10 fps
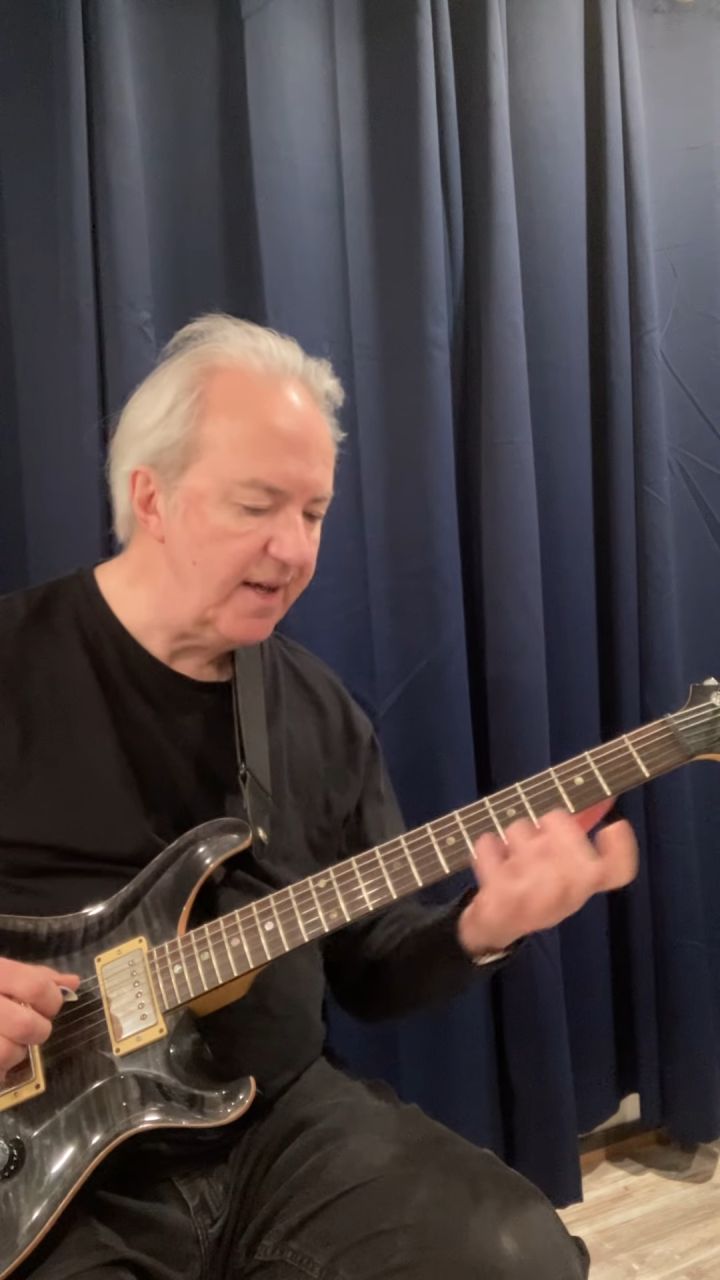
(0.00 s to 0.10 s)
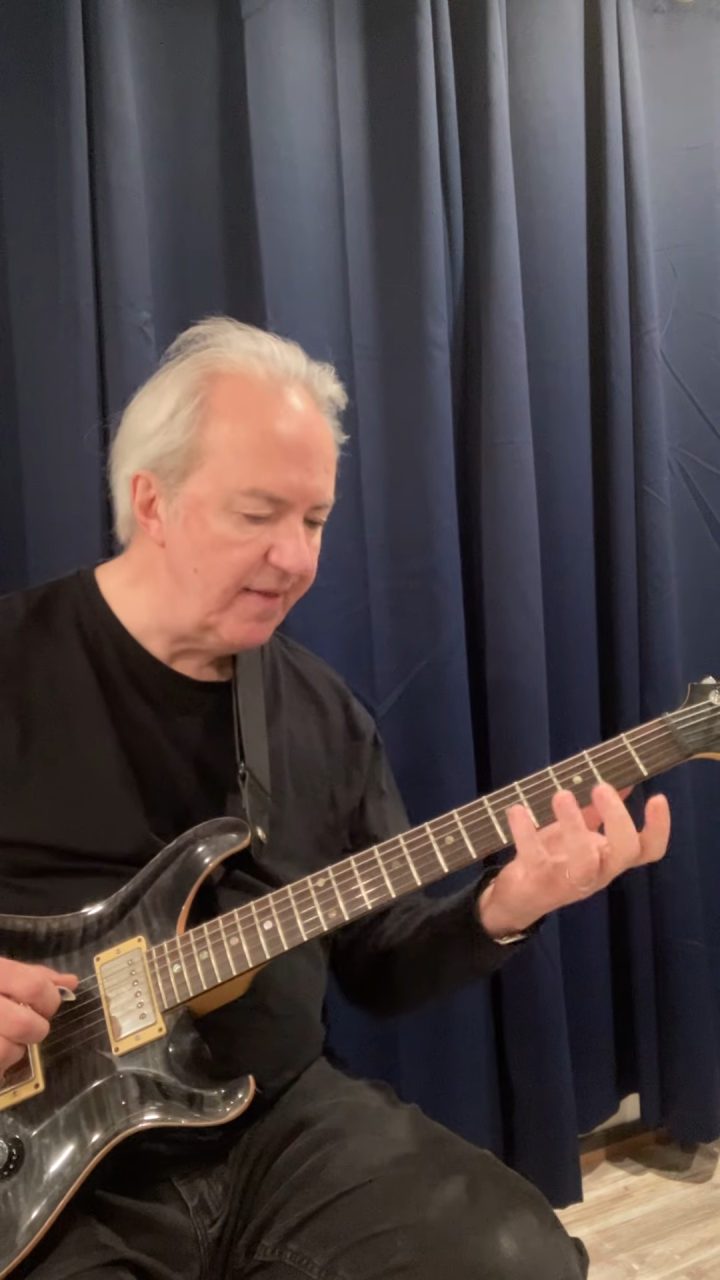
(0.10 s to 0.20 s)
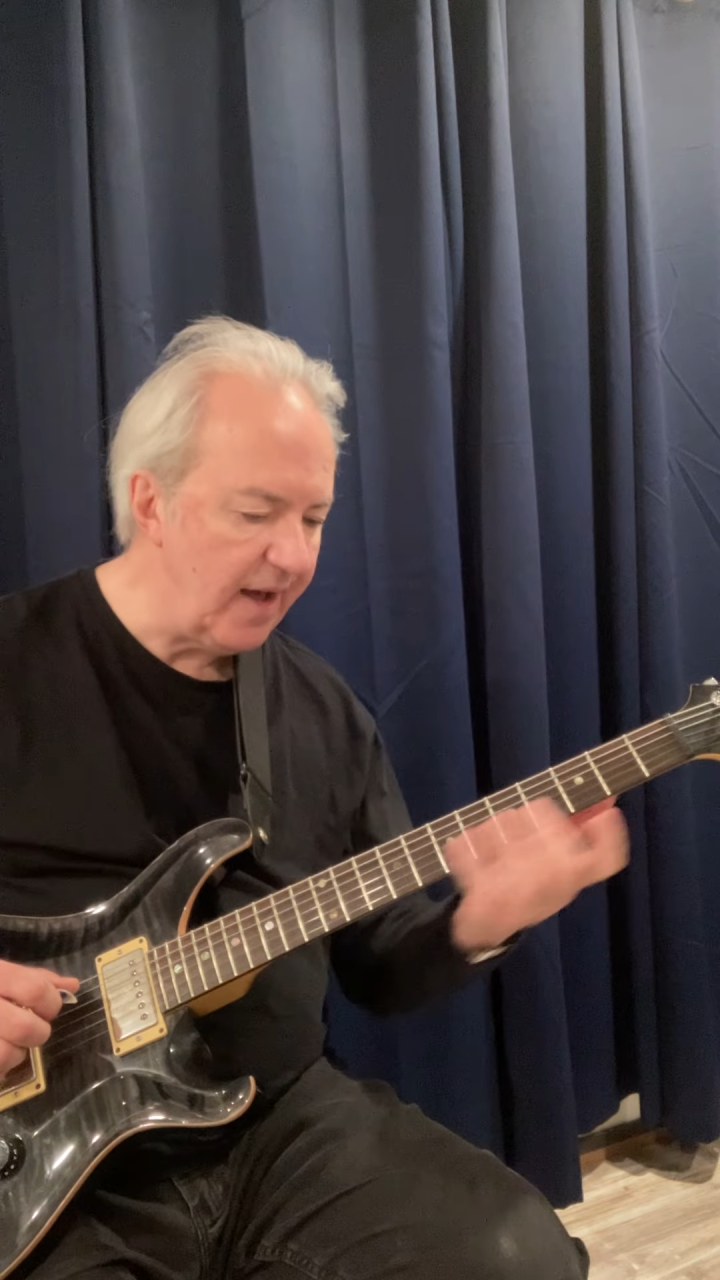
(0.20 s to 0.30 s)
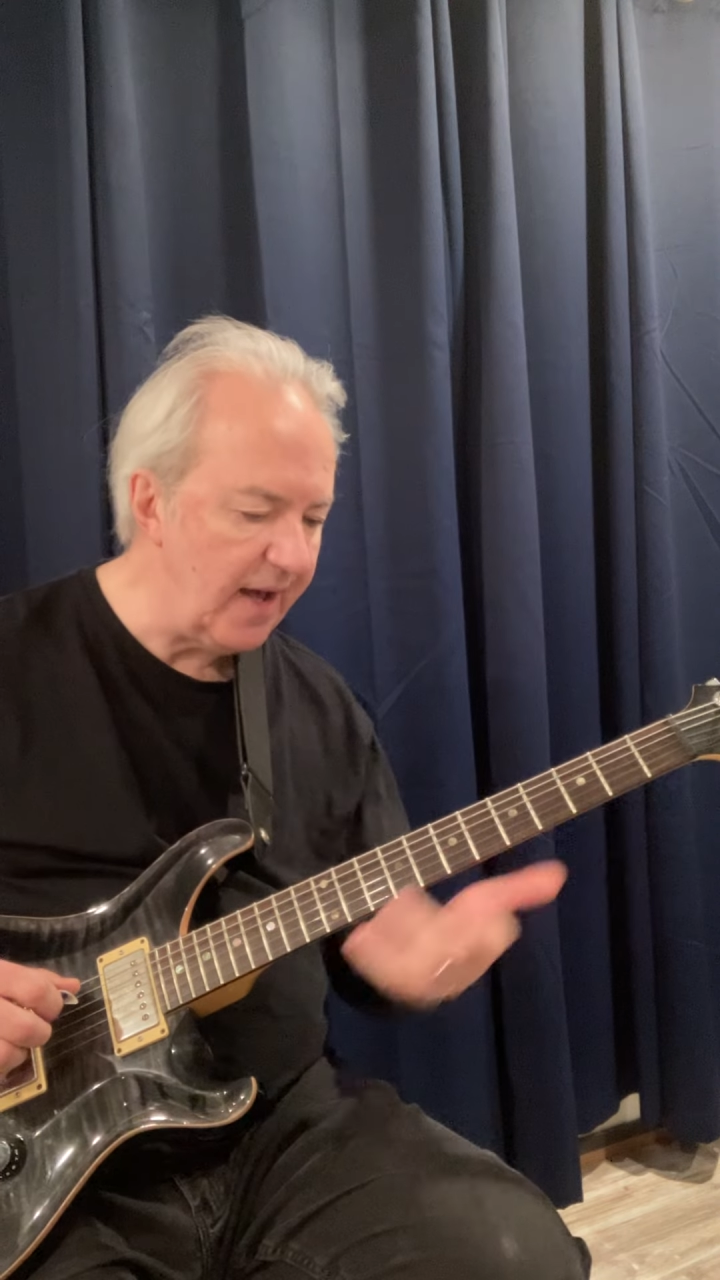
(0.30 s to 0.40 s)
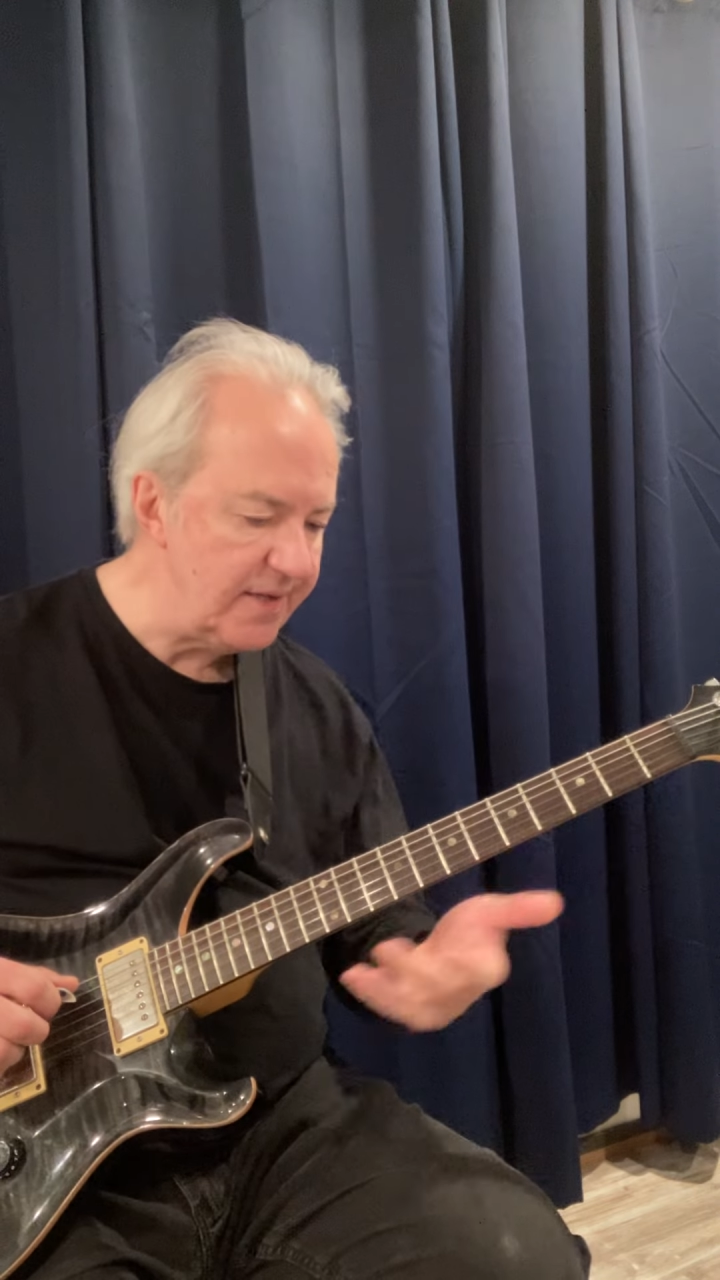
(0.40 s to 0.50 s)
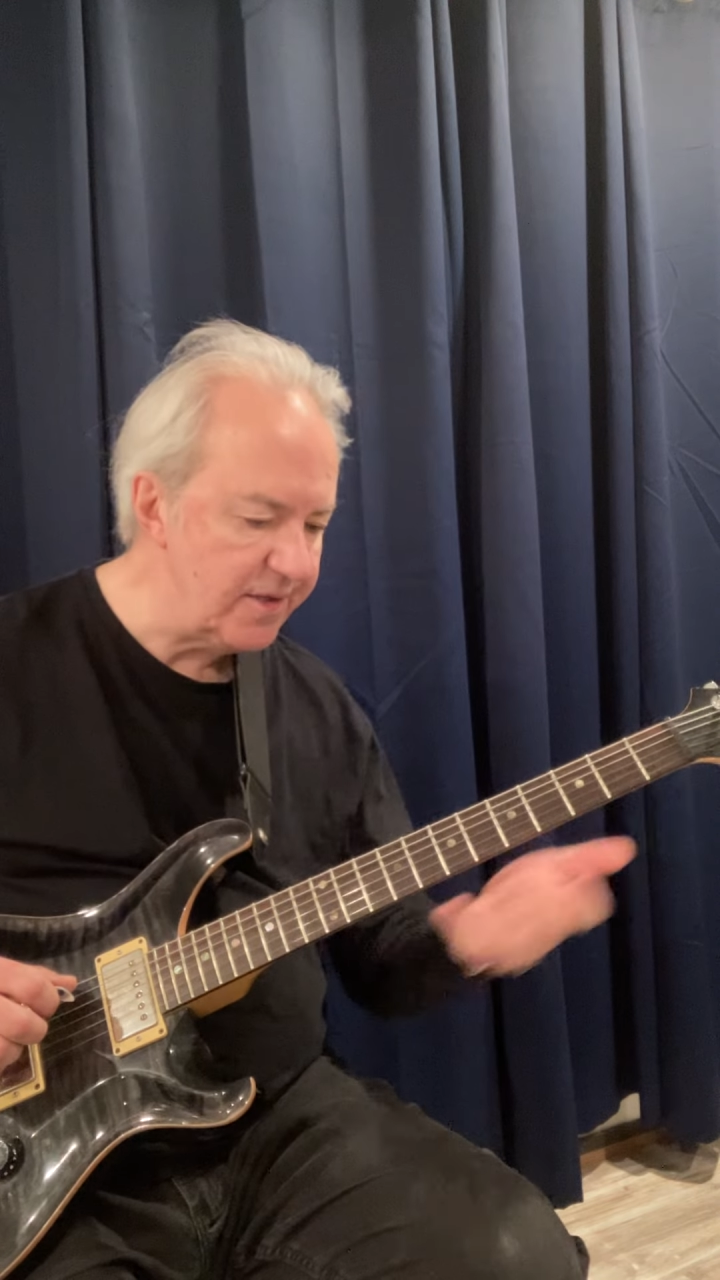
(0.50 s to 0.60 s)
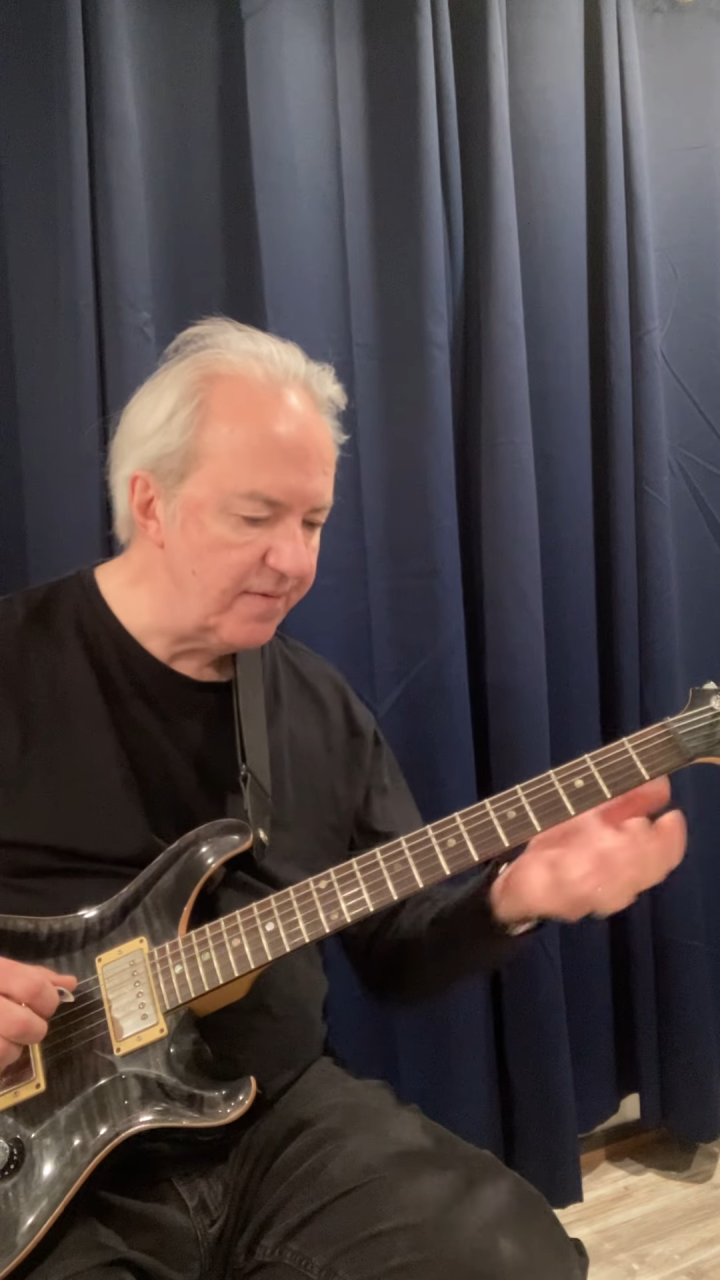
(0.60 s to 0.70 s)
and the high.